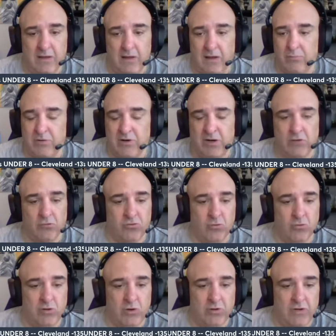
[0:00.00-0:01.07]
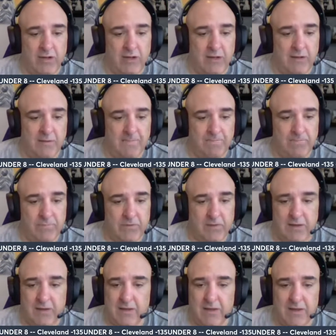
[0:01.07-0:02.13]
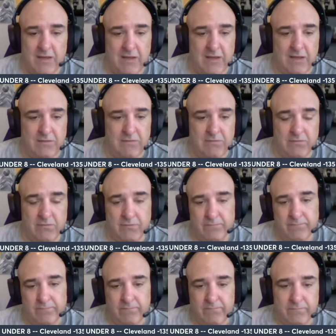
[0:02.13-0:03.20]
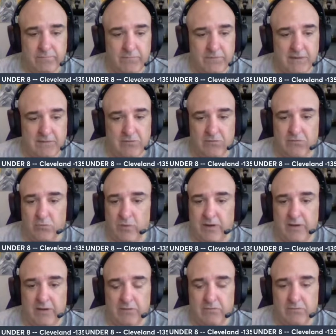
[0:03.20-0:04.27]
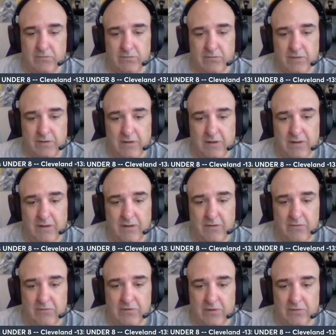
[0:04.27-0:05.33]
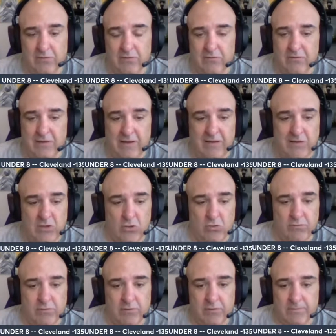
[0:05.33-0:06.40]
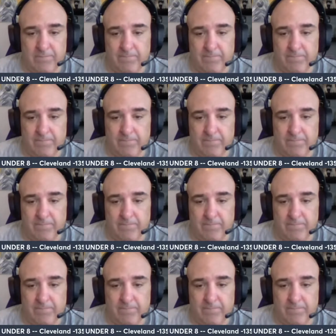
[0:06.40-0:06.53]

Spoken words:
We're going to go 2-0 today, and That's just the way it is. Steelers and the over.